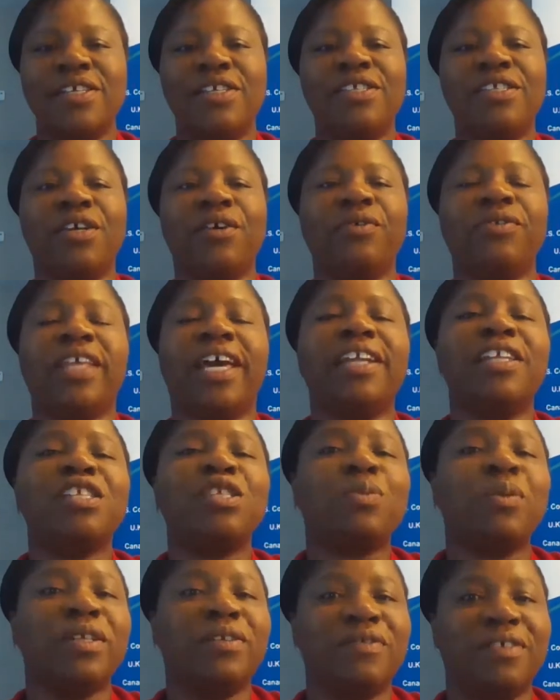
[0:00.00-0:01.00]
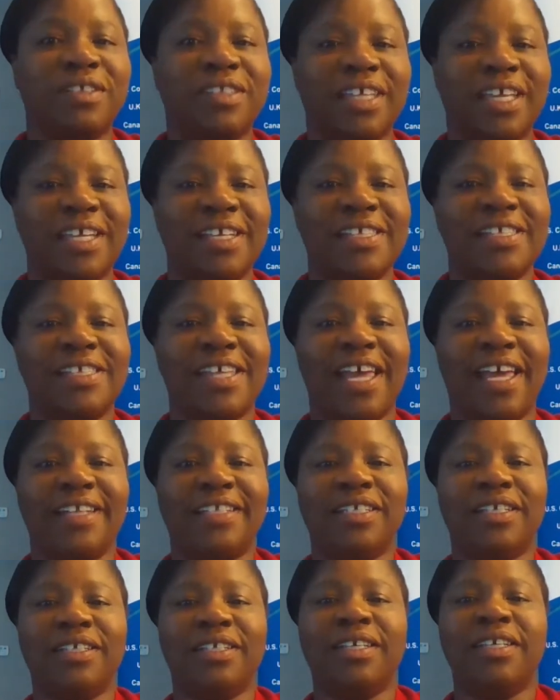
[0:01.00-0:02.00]
So that is one of the things
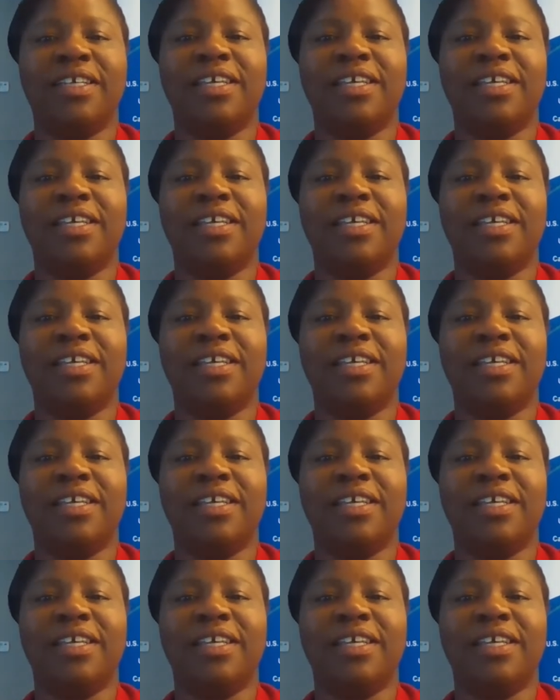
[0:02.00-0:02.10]
that